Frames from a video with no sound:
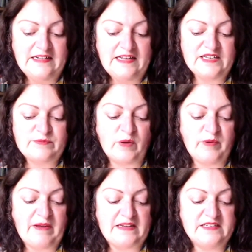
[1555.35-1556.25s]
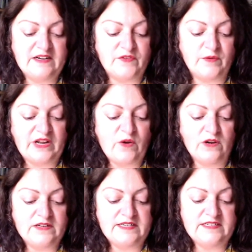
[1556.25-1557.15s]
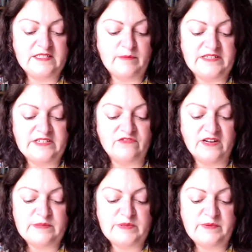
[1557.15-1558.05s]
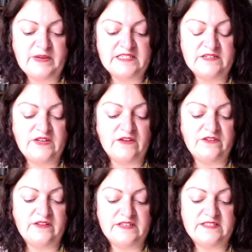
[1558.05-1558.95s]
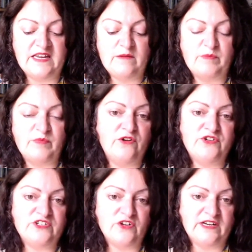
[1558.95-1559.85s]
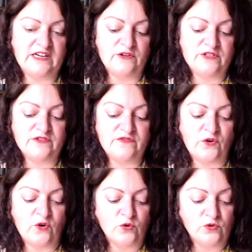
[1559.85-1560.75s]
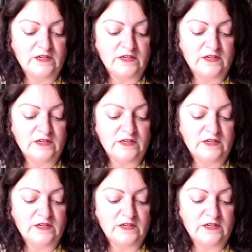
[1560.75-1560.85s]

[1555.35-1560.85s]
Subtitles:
It's problematic from an equality and disability rights perspective, given that the same approach is not inclusive for all.